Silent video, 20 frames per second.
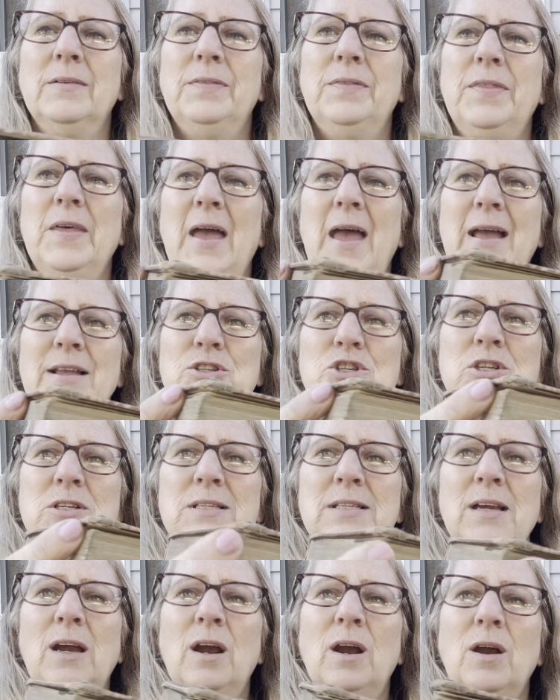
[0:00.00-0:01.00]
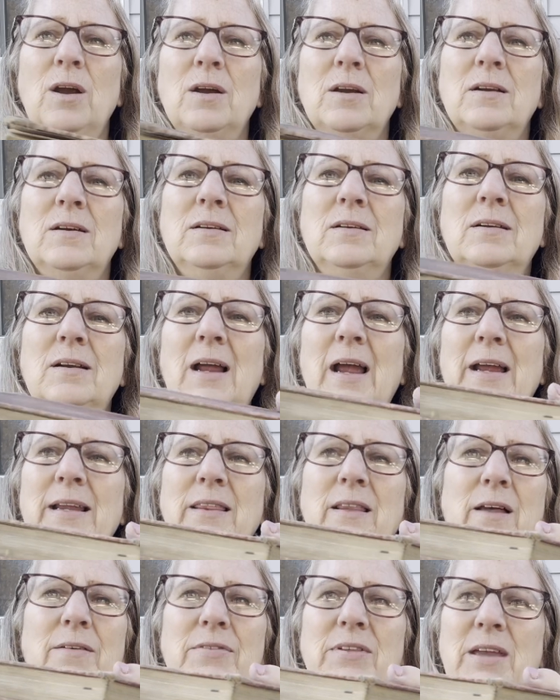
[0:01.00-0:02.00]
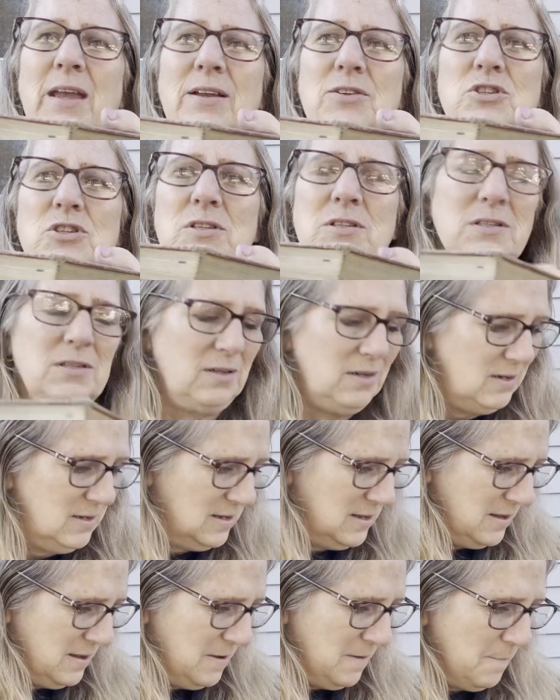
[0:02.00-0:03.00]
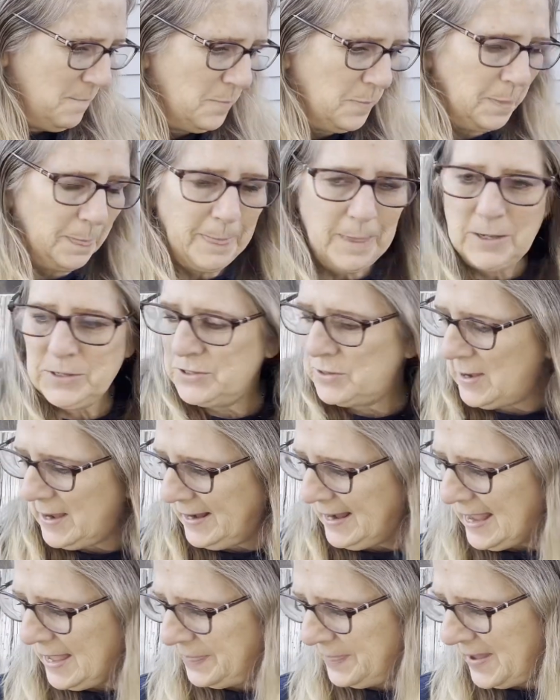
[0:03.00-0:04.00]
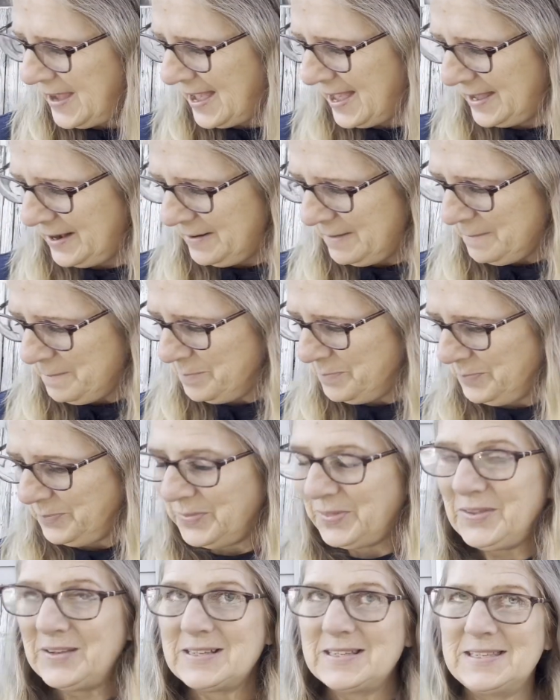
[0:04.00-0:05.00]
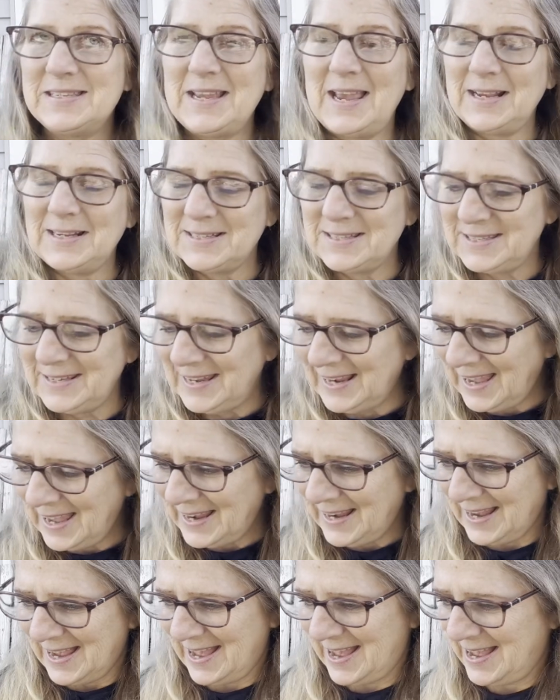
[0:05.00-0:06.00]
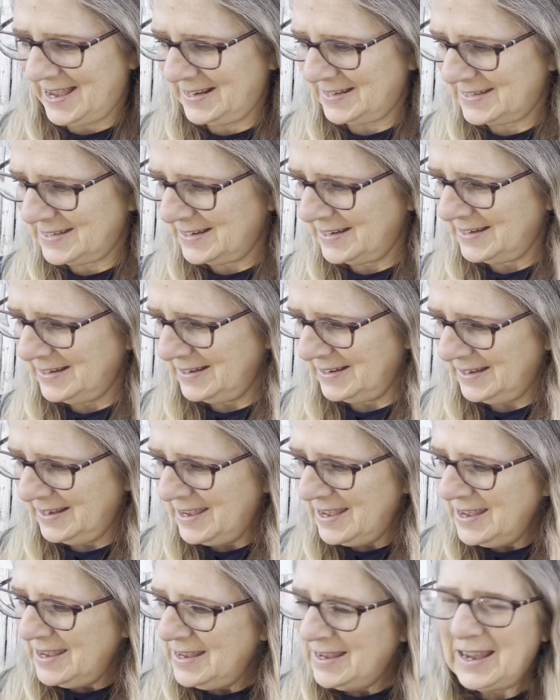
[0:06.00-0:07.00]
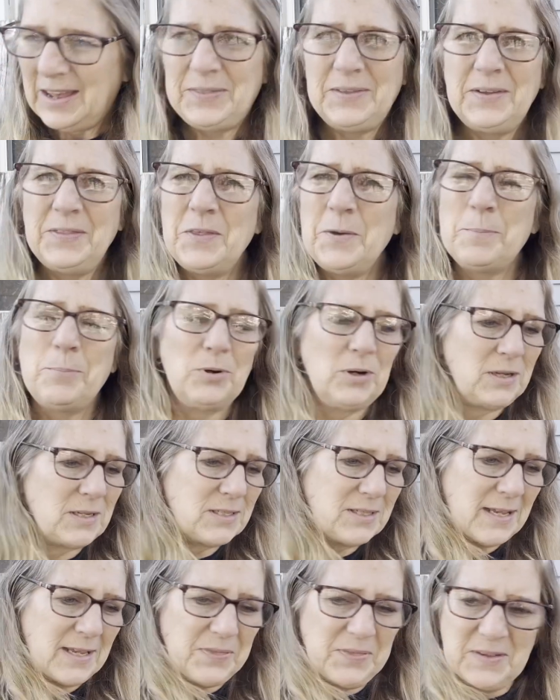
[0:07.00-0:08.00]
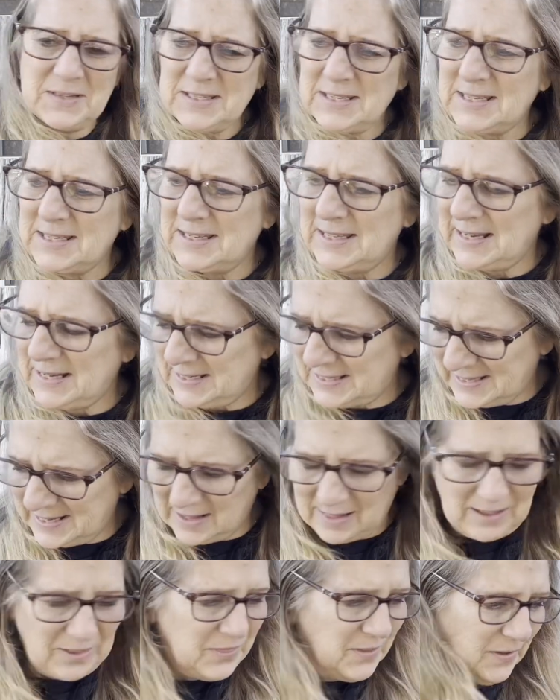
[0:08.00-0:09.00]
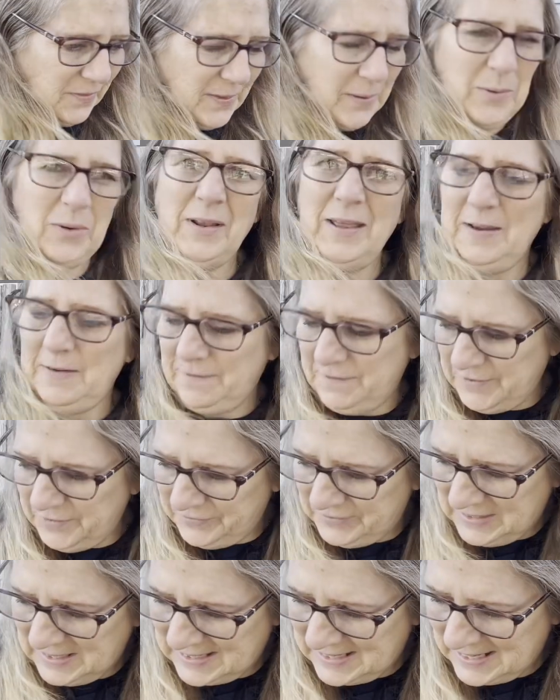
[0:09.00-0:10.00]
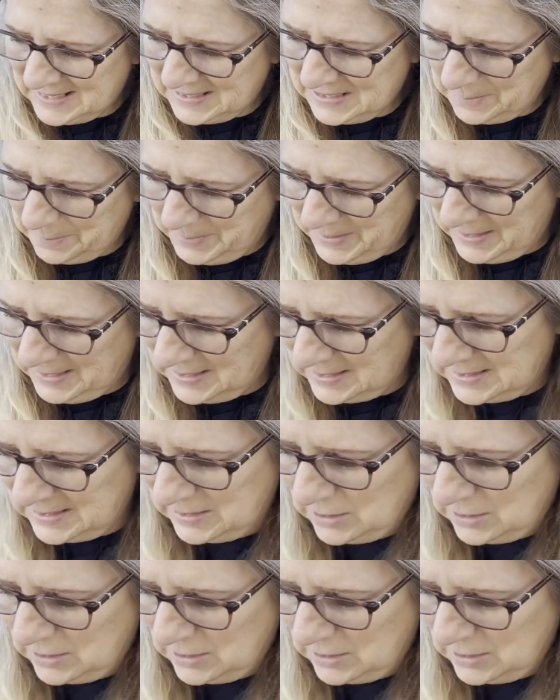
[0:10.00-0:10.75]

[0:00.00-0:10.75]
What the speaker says: the edges are, I love the edges. So I got that. This next thing I got, I think the books at this estate sale, I think they were like 50 cents a piece.